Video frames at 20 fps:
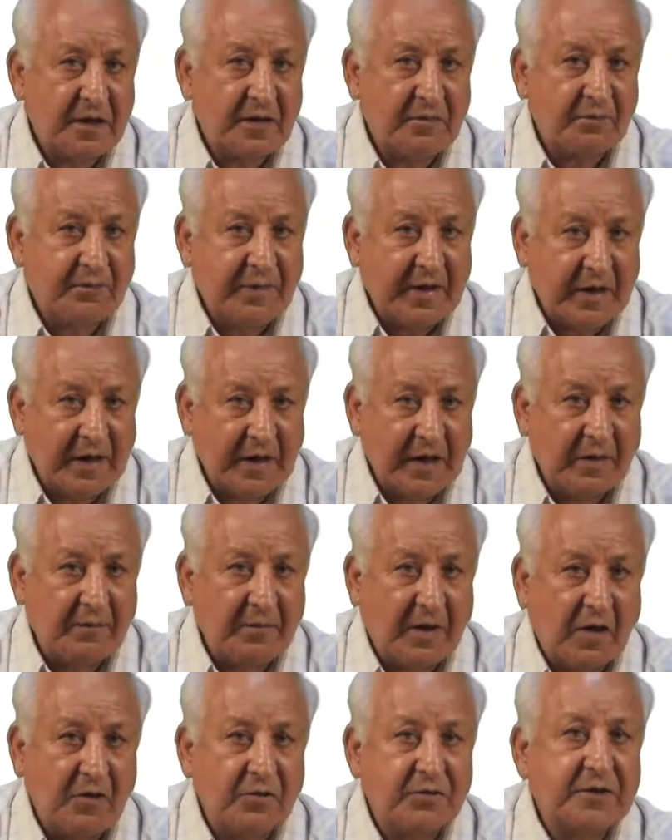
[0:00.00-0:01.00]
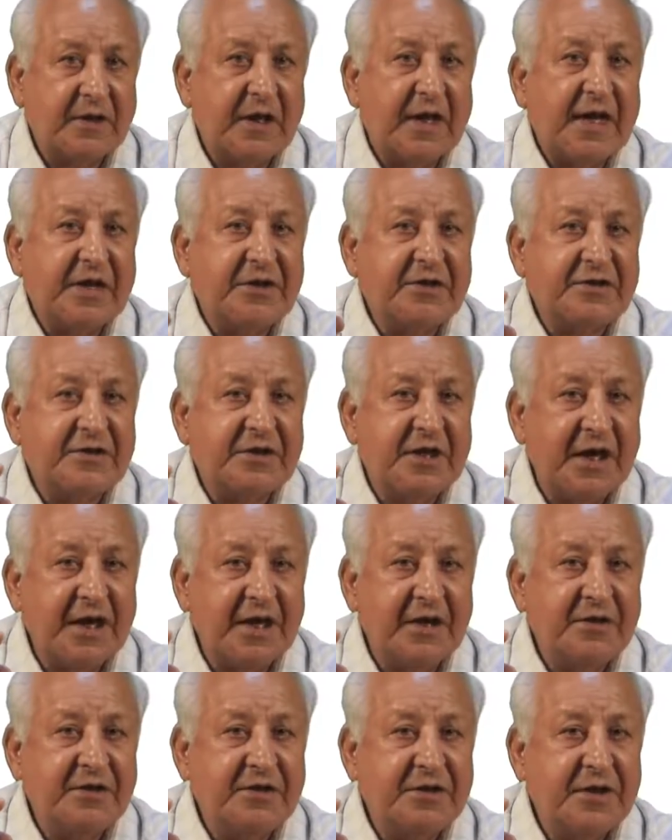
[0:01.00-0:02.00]
bring about a
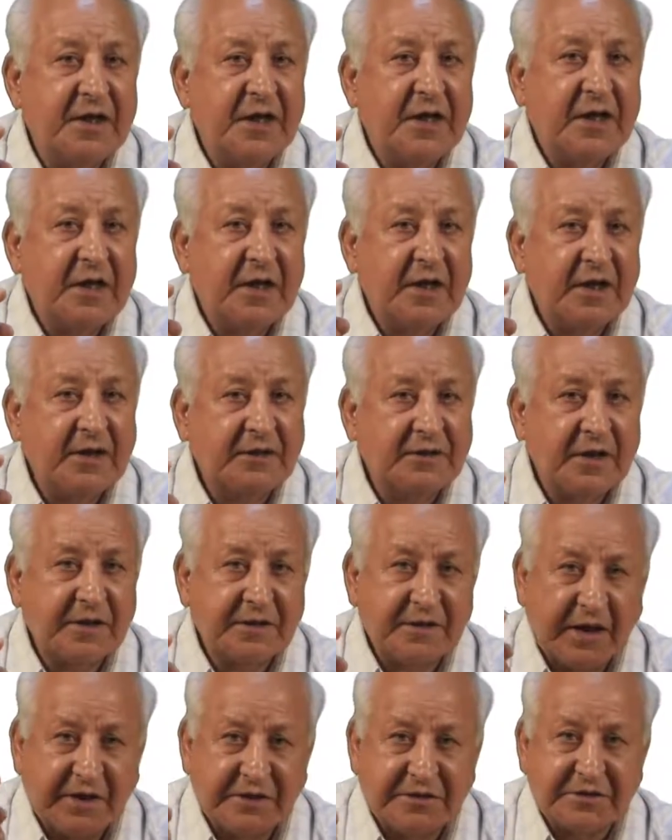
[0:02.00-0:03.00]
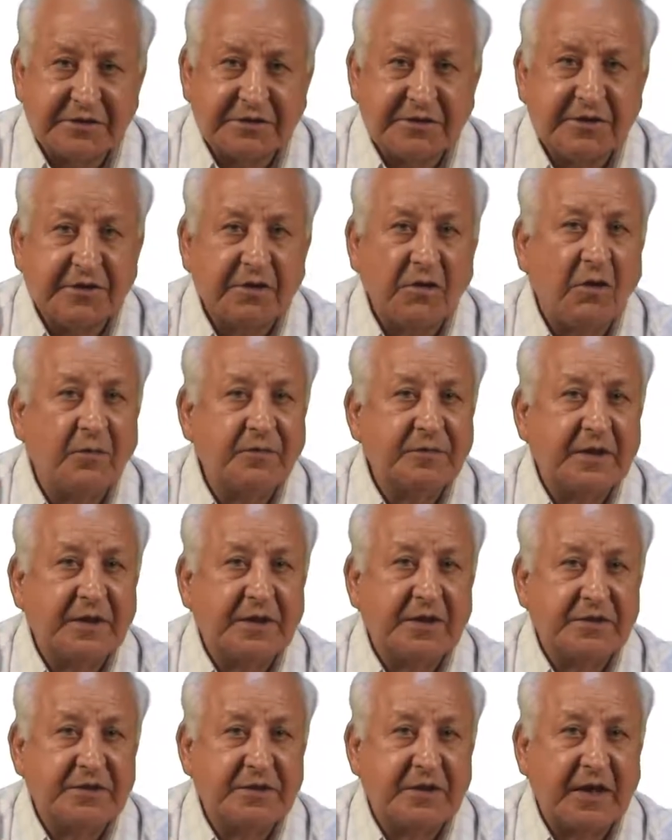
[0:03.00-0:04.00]
change in the density of the
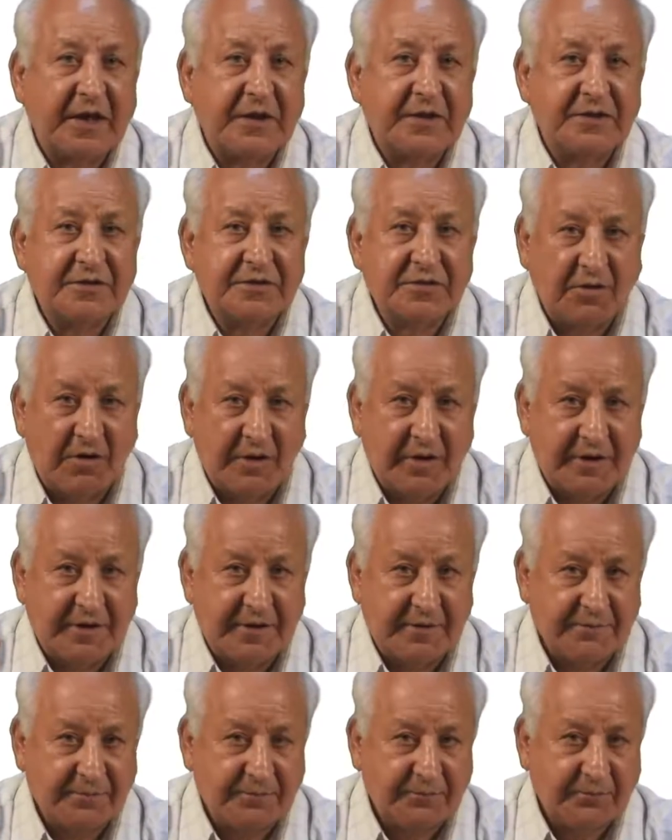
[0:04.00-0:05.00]
crystalline solid.